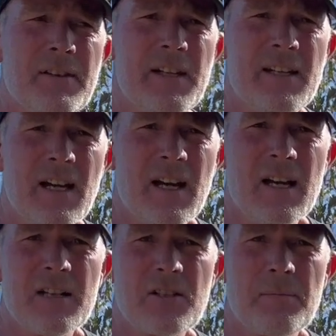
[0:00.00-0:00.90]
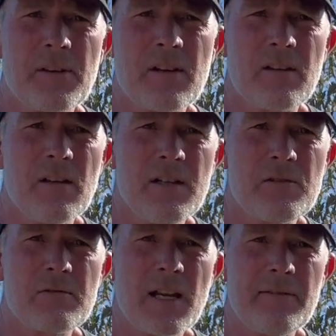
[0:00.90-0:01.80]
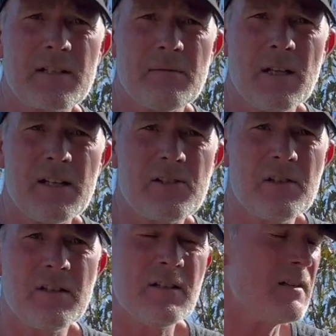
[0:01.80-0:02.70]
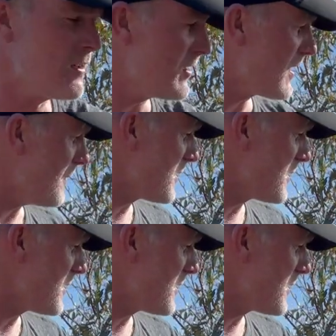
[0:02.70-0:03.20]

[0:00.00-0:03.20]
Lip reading: the top of the cathedrals having some lunch. I've got a cup of